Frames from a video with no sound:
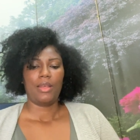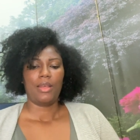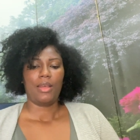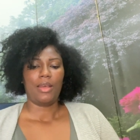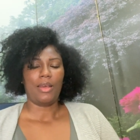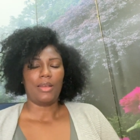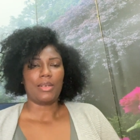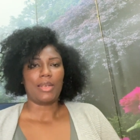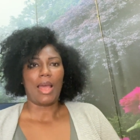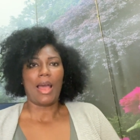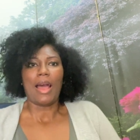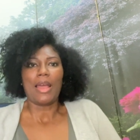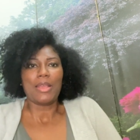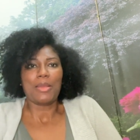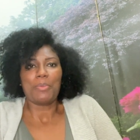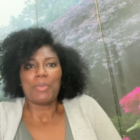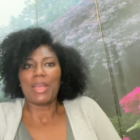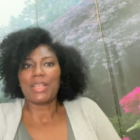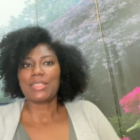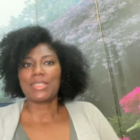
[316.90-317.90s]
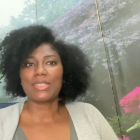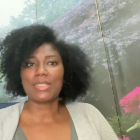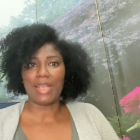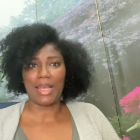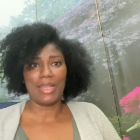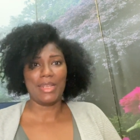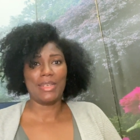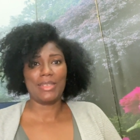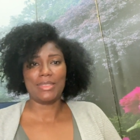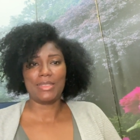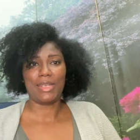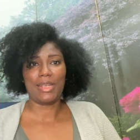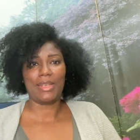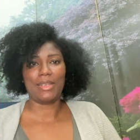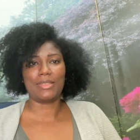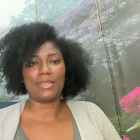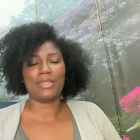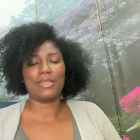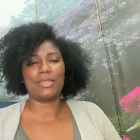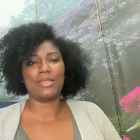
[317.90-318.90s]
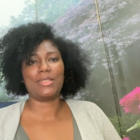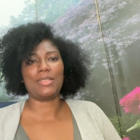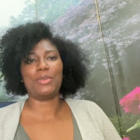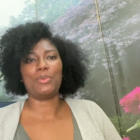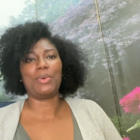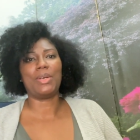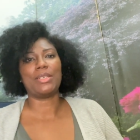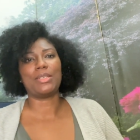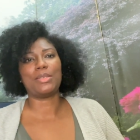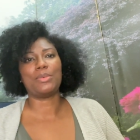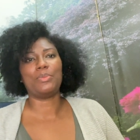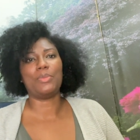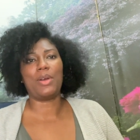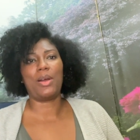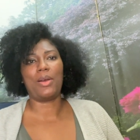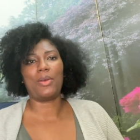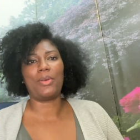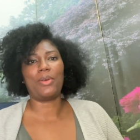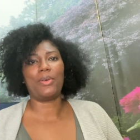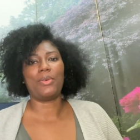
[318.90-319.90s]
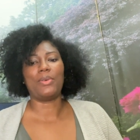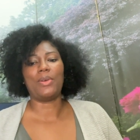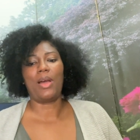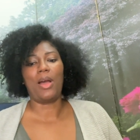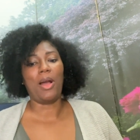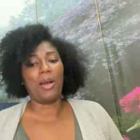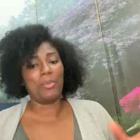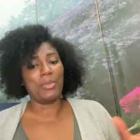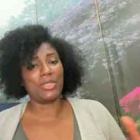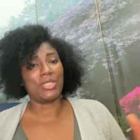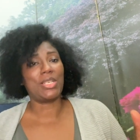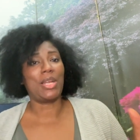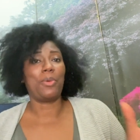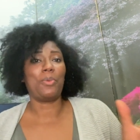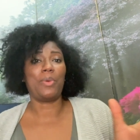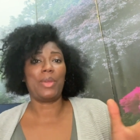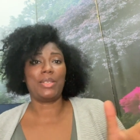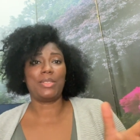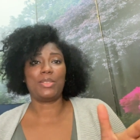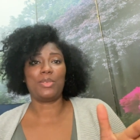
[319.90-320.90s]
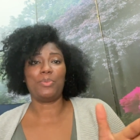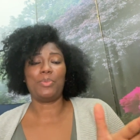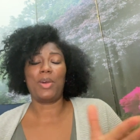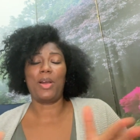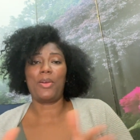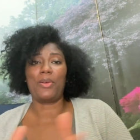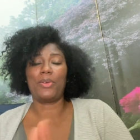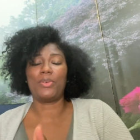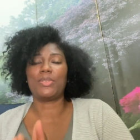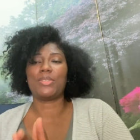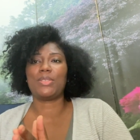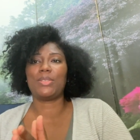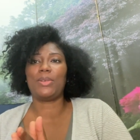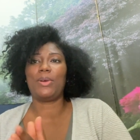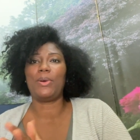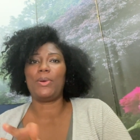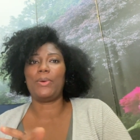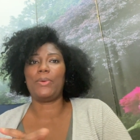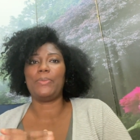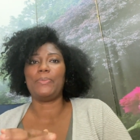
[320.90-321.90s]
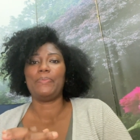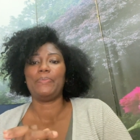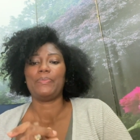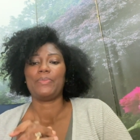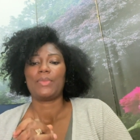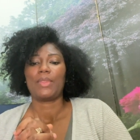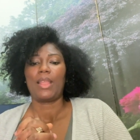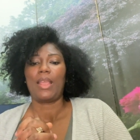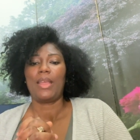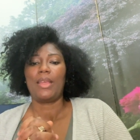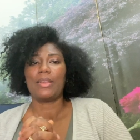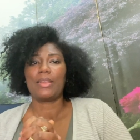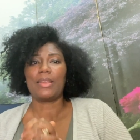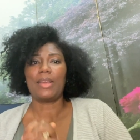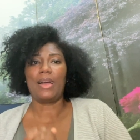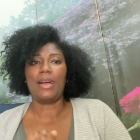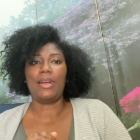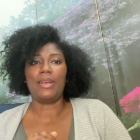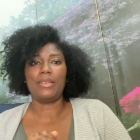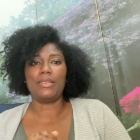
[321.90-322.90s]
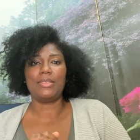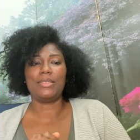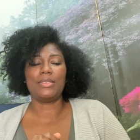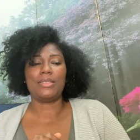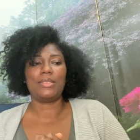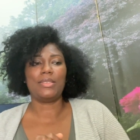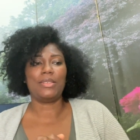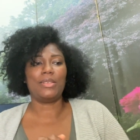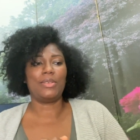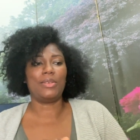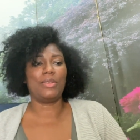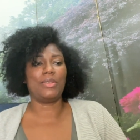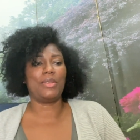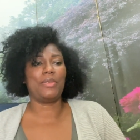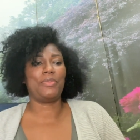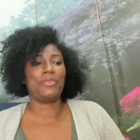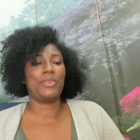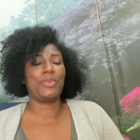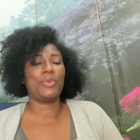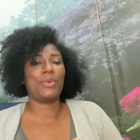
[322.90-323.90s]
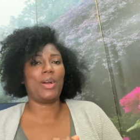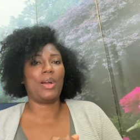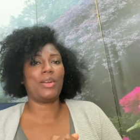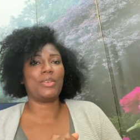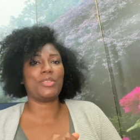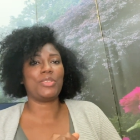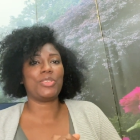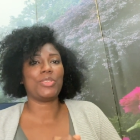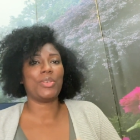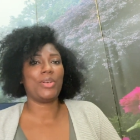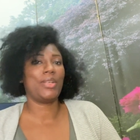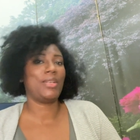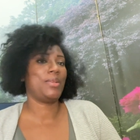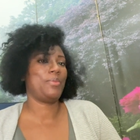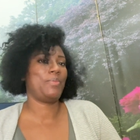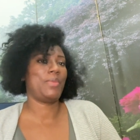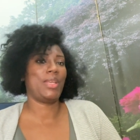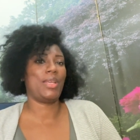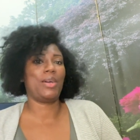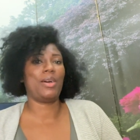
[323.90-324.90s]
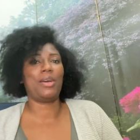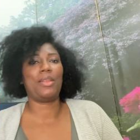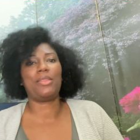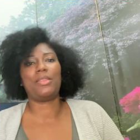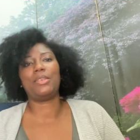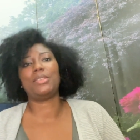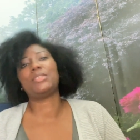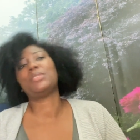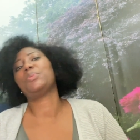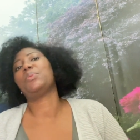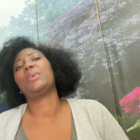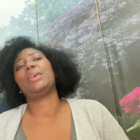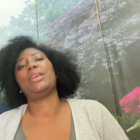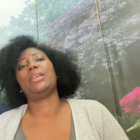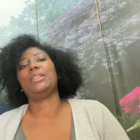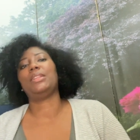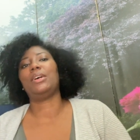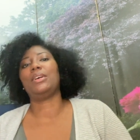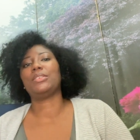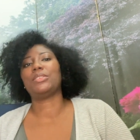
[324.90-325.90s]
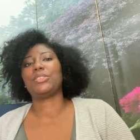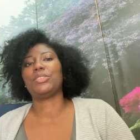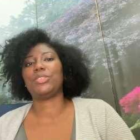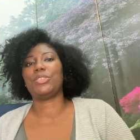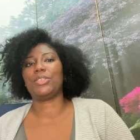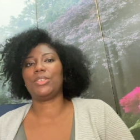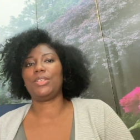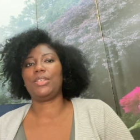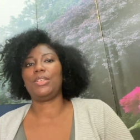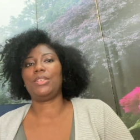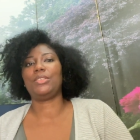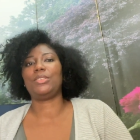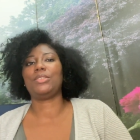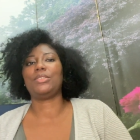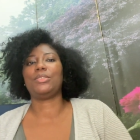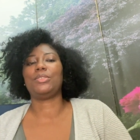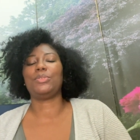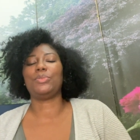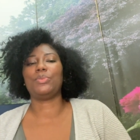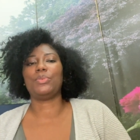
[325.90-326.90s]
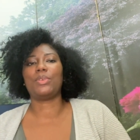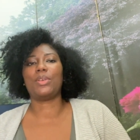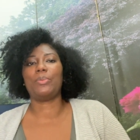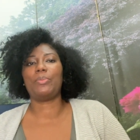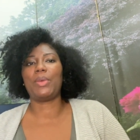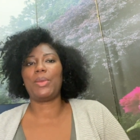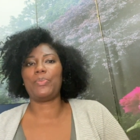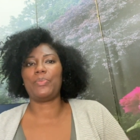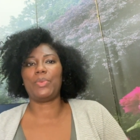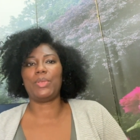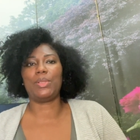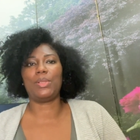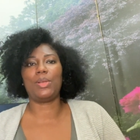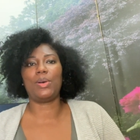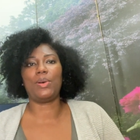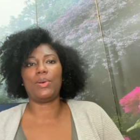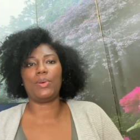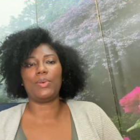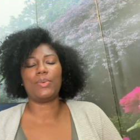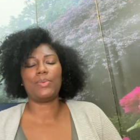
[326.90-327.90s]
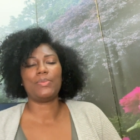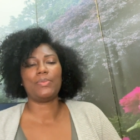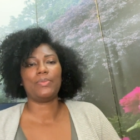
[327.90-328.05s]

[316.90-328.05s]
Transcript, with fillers: And I am excited to see what tomorrow, how much I weigh tomorrow. So guys you know if you are joining me on this weight loss journey do comment below